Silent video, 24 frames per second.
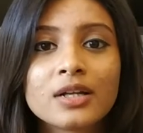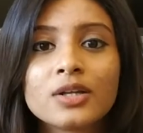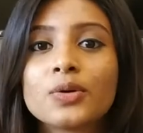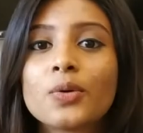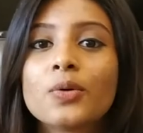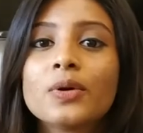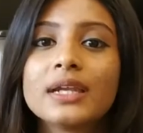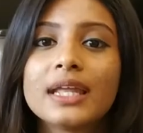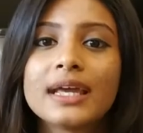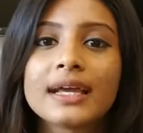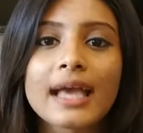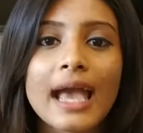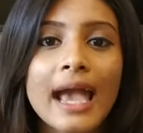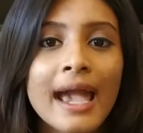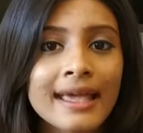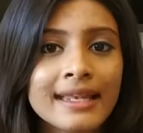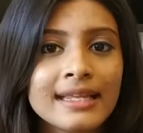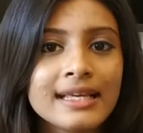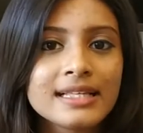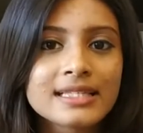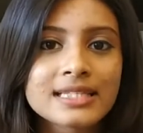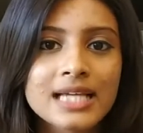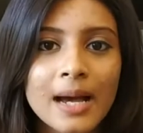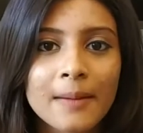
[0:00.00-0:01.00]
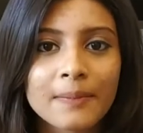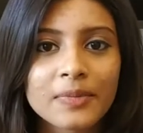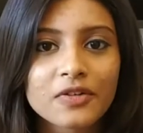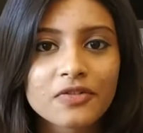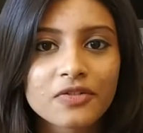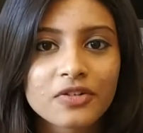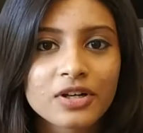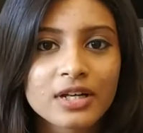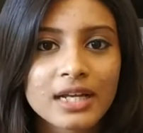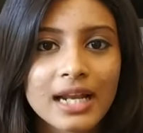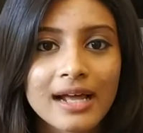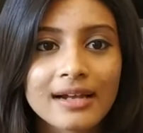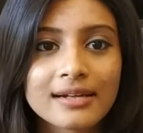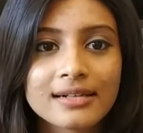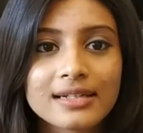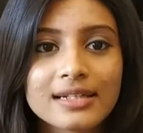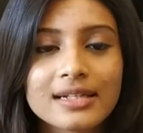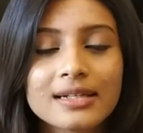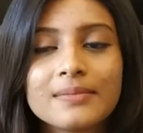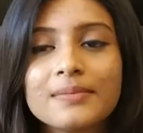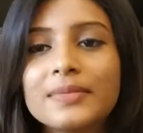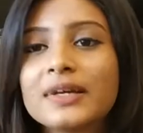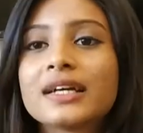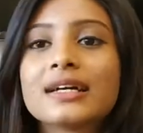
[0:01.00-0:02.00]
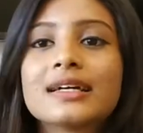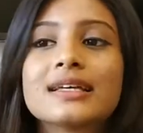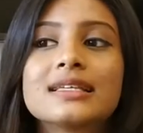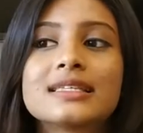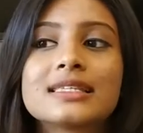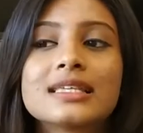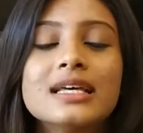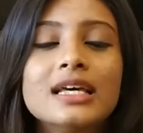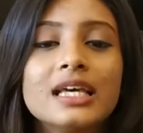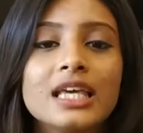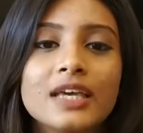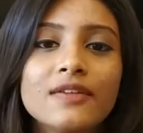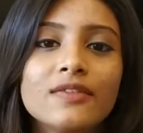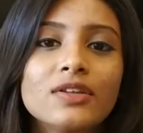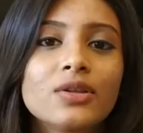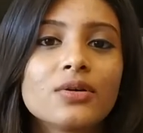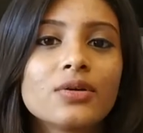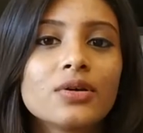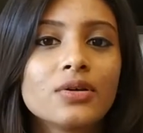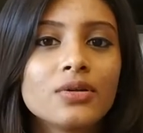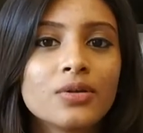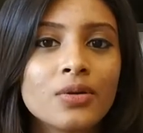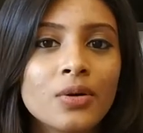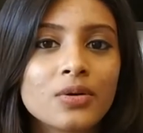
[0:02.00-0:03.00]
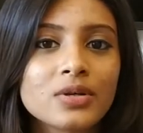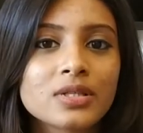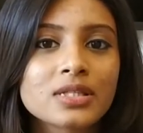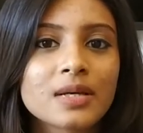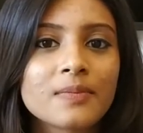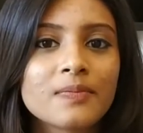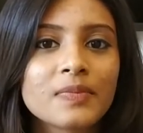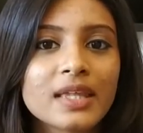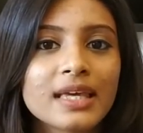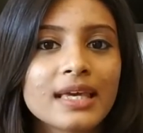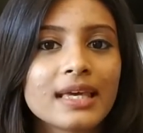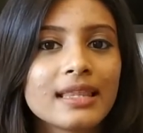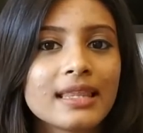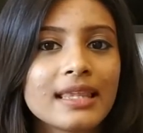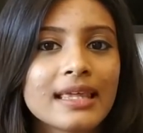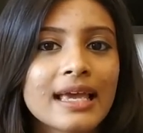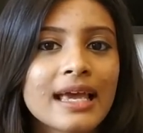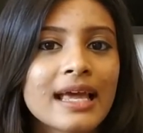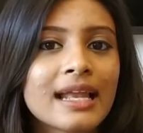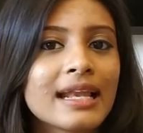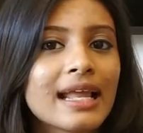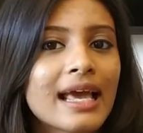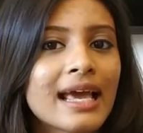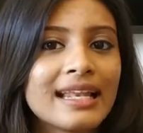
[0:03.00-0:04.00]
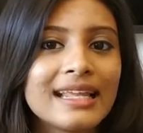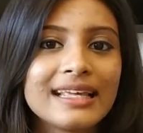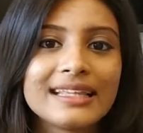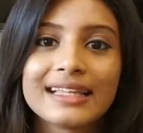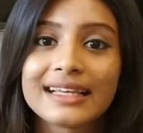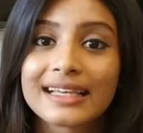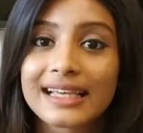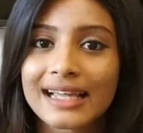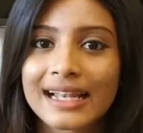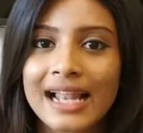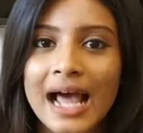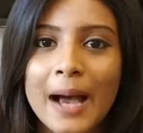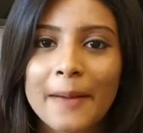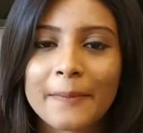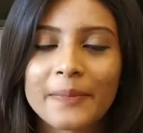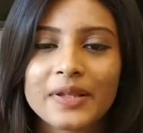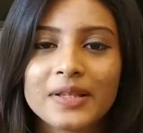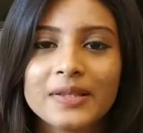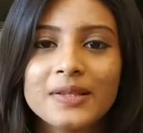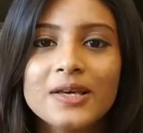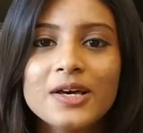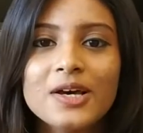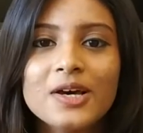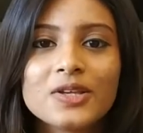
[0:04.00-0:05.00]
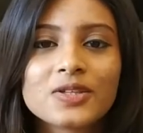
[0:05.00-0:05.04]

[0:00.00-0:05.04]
Don't take any chapter for granted, because even though you know something, in the end anything can happen.